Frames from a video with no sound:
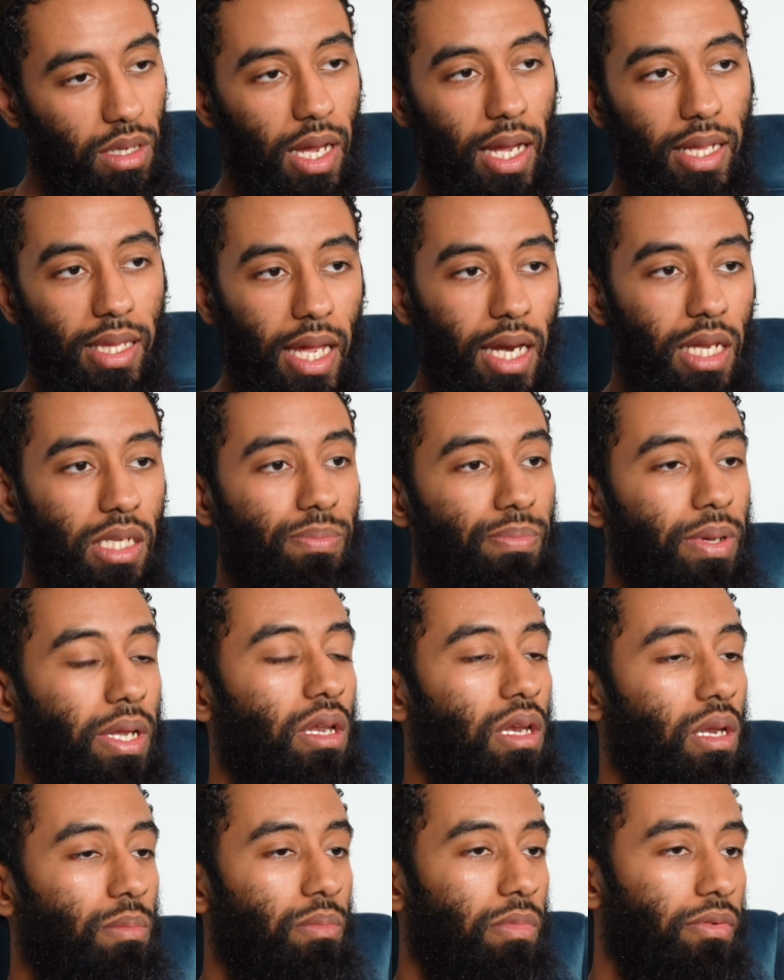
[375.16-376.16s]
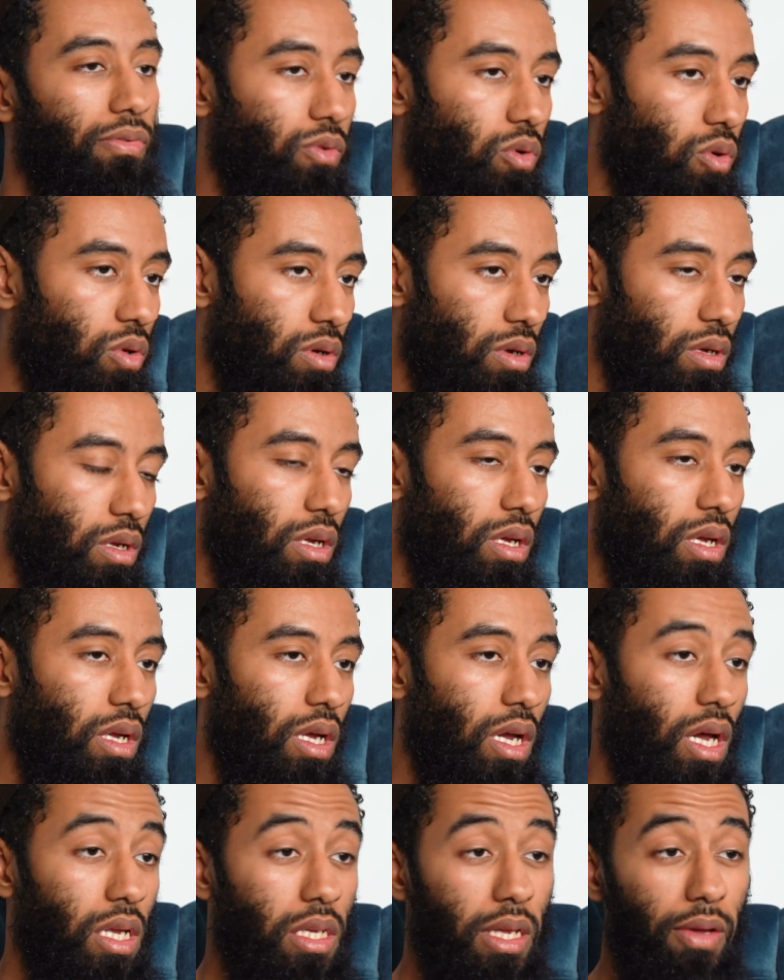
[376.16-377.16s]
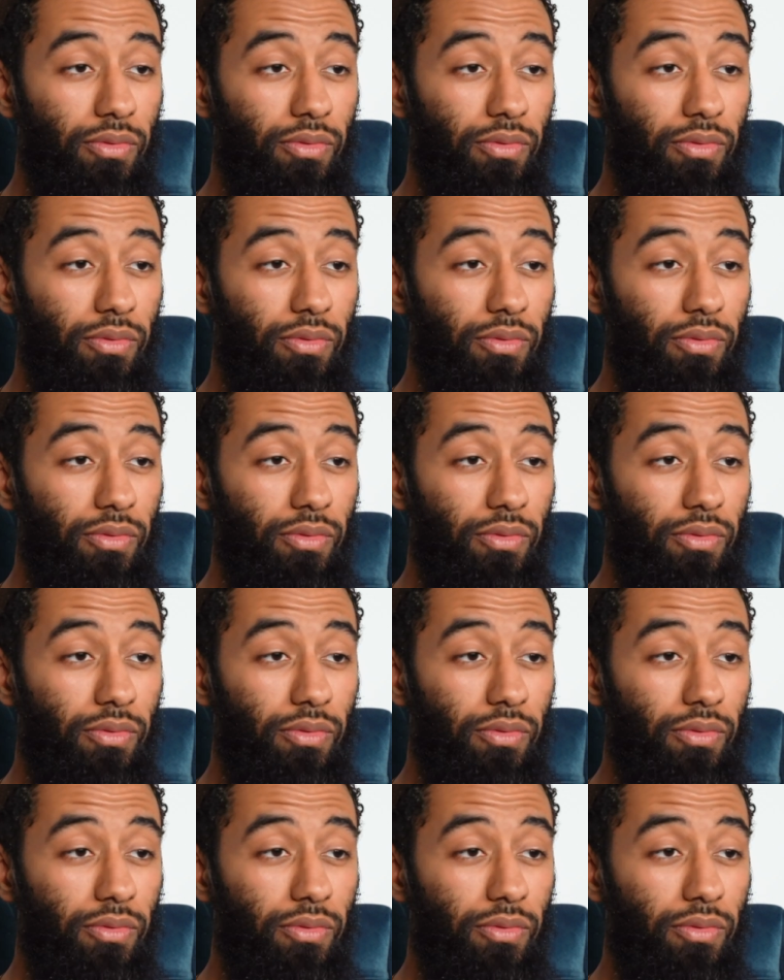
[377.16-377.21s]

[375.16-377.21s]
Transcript: And that is pillar number 4. And you